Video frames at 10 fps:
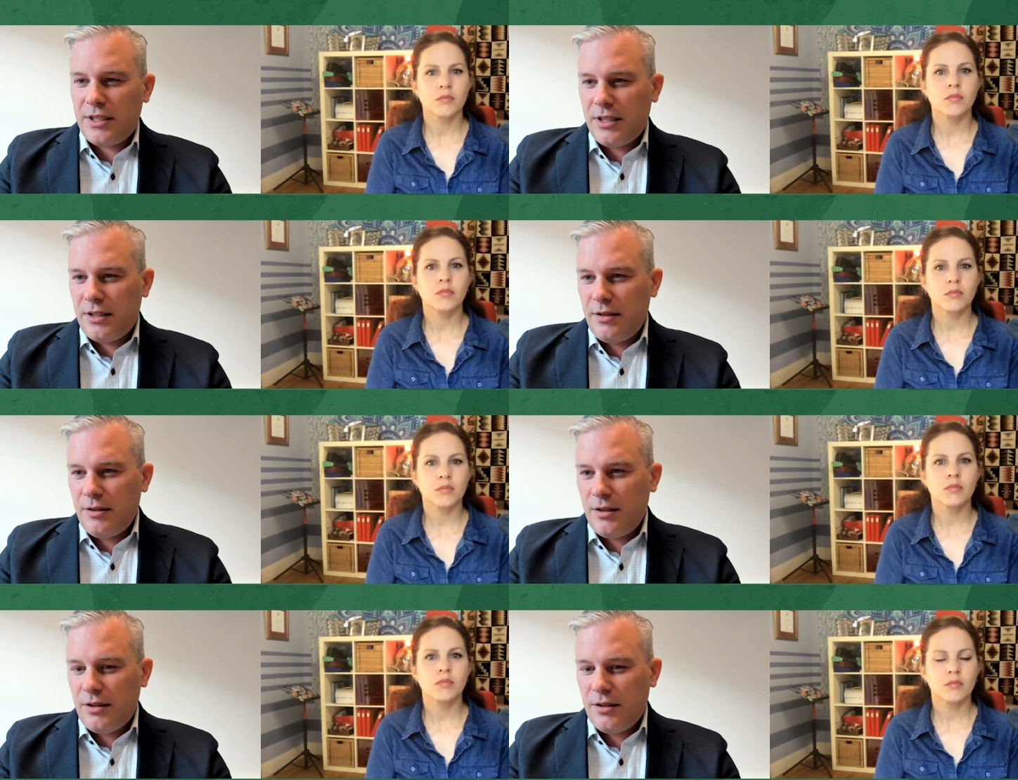Speaker 1: it,
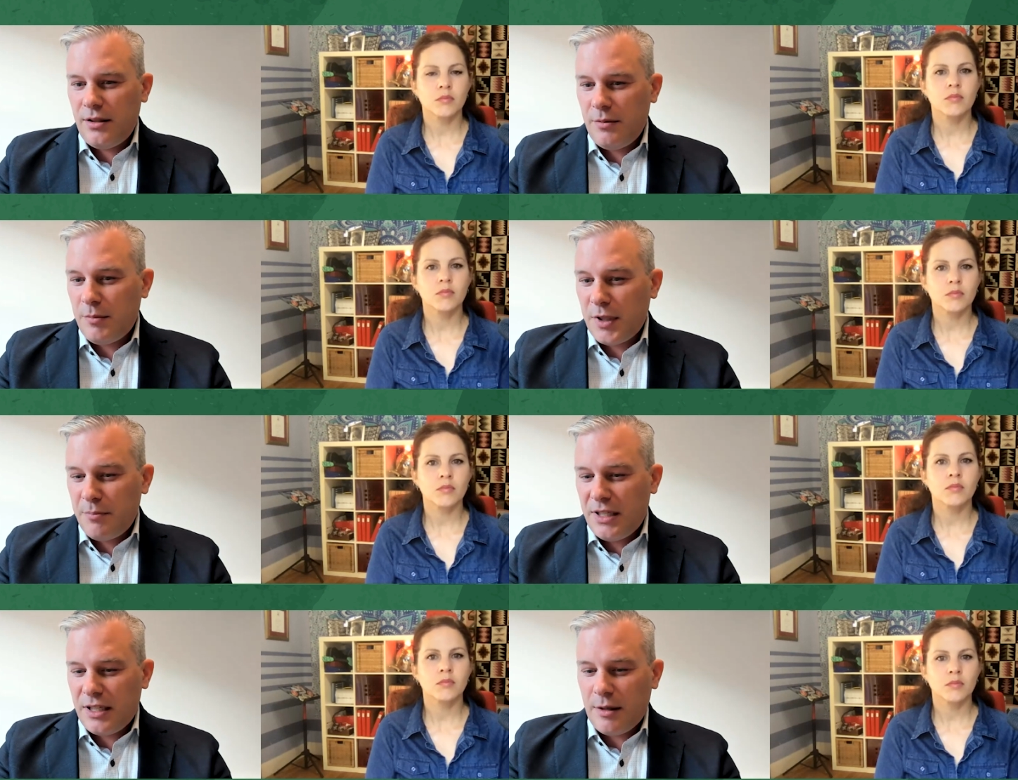uh, how
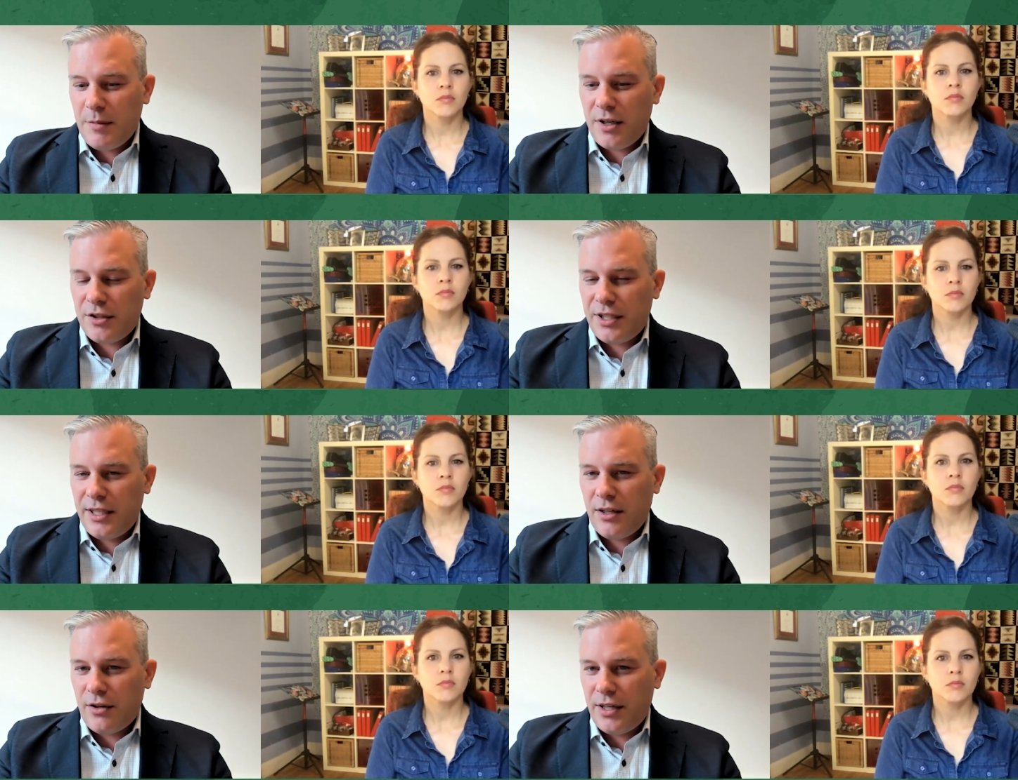many
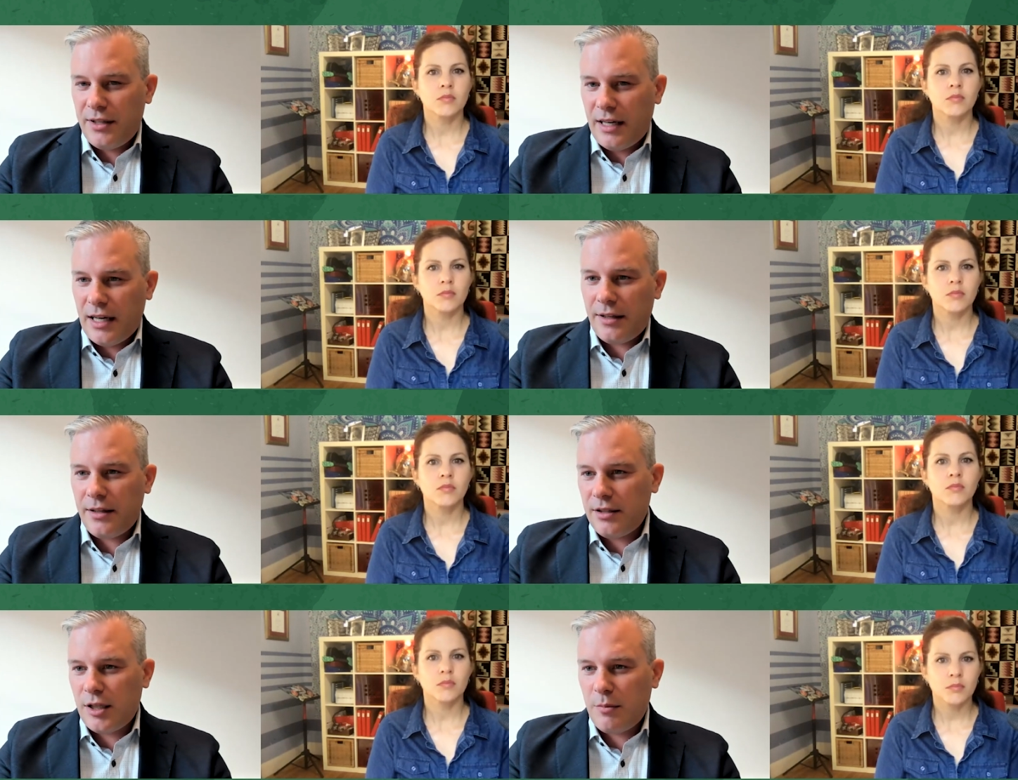chemicals are in the
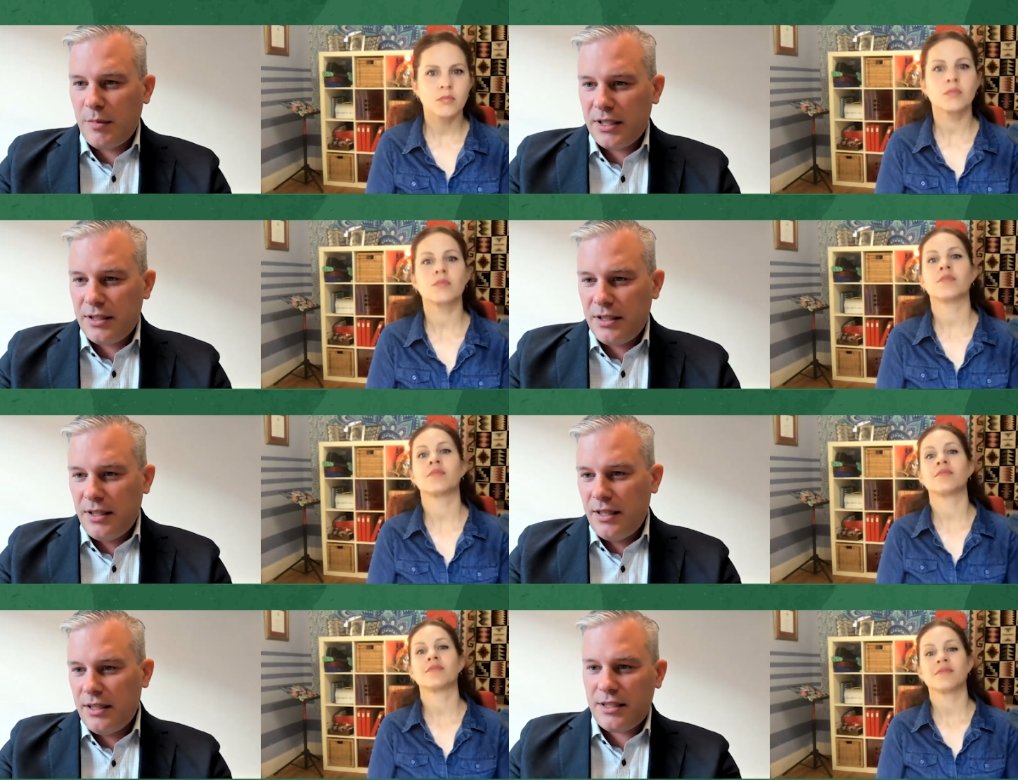handles, how much
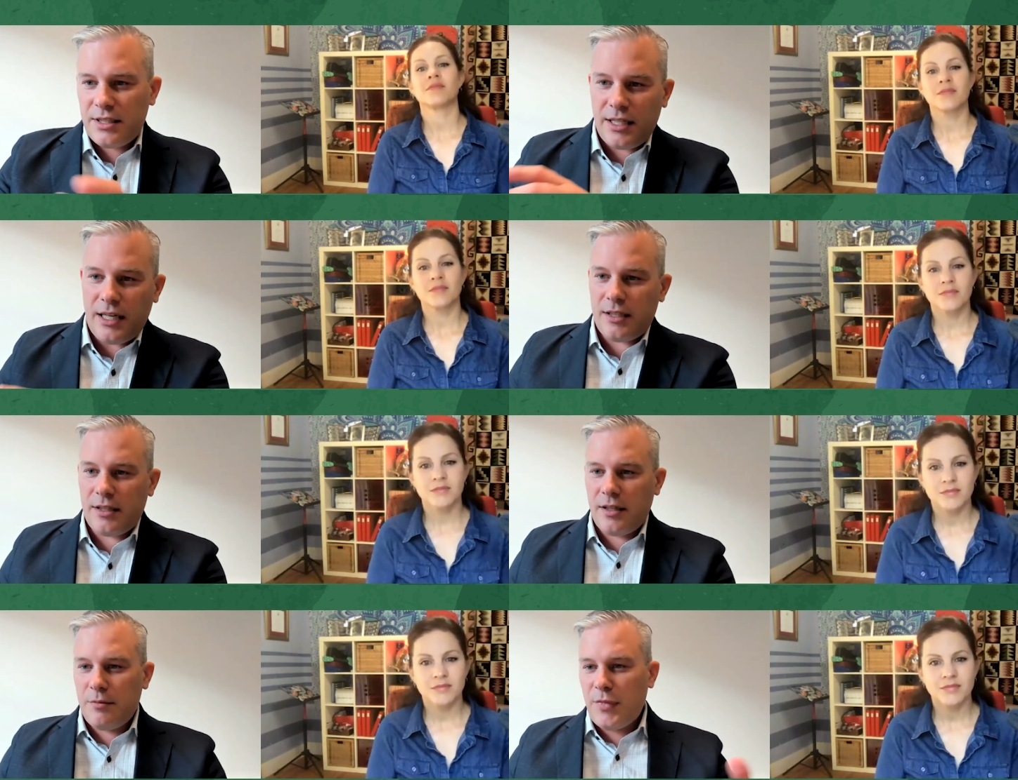in the
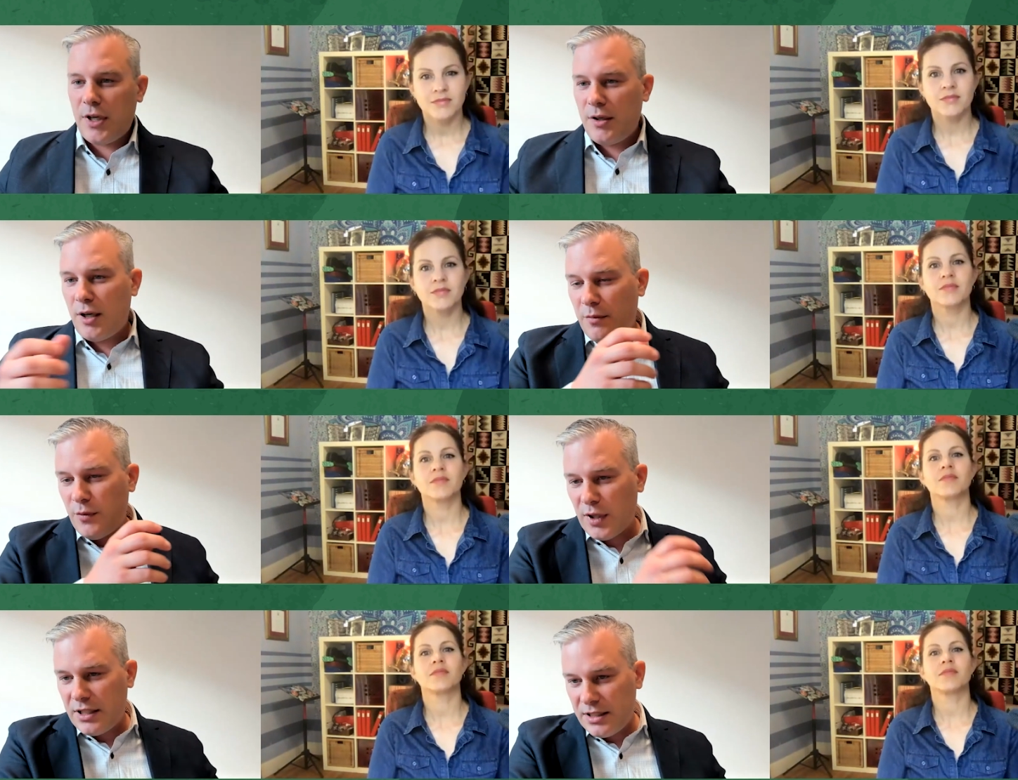seat, and
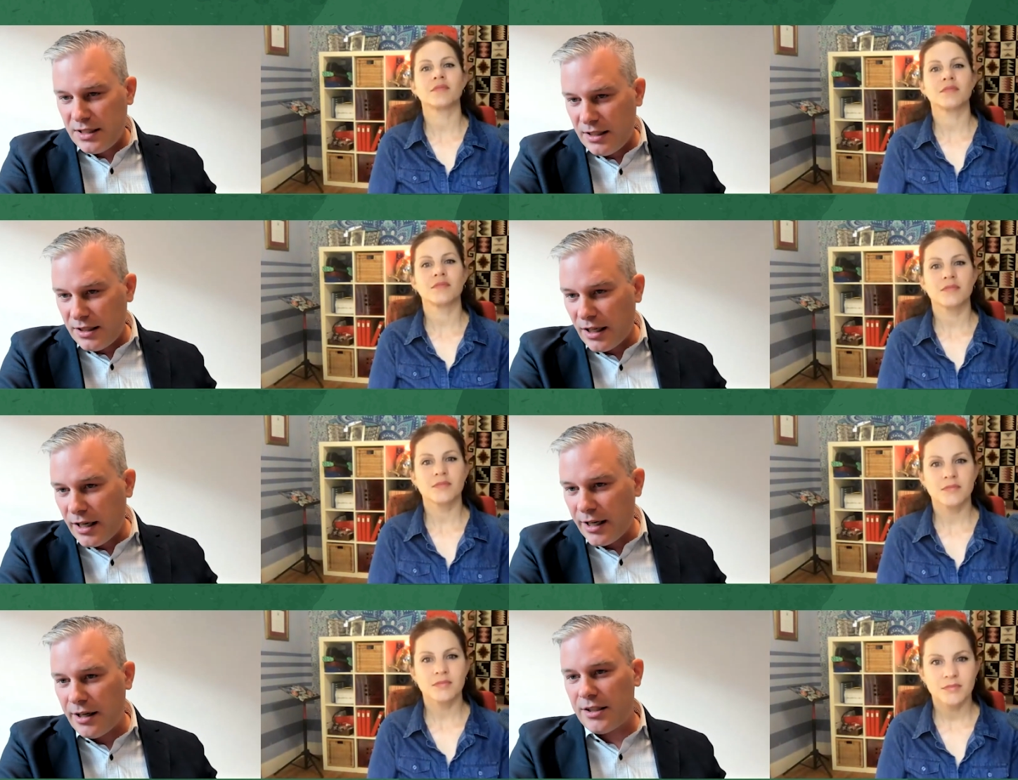what is in the
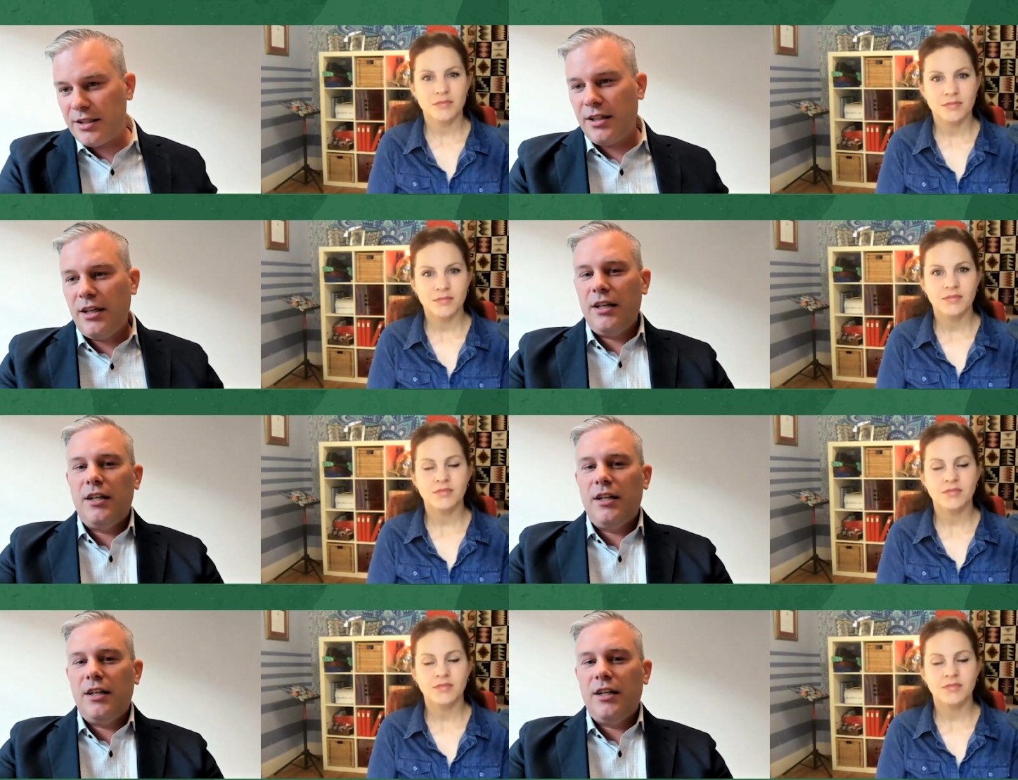tires.